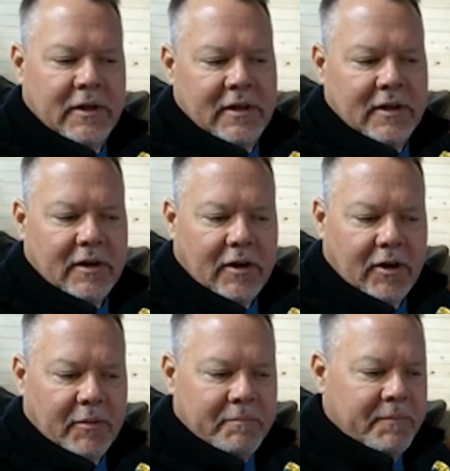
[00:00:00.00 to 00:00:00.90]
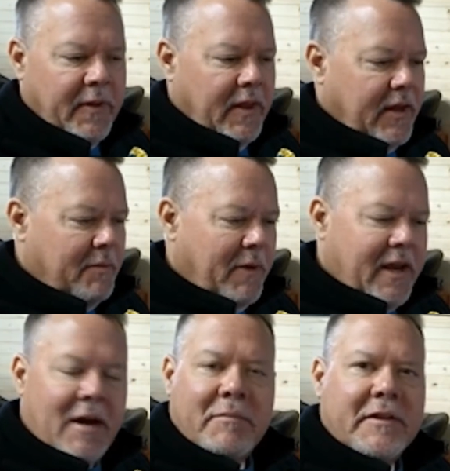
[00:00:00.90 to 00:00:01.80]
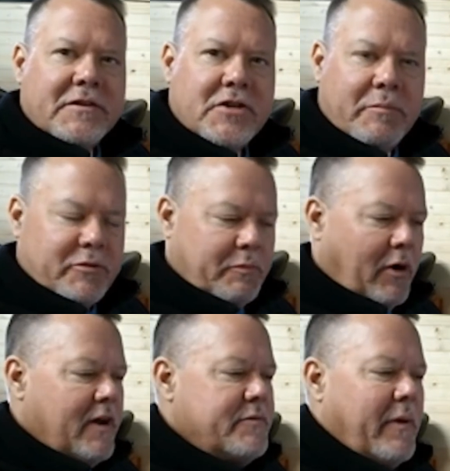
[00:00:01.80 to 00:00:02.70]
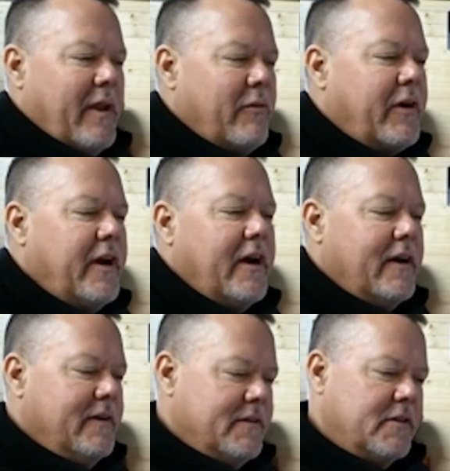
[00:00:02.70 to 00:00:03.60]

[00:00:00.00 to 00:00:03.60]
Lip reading: It may not be the cheapest price, but I don't care.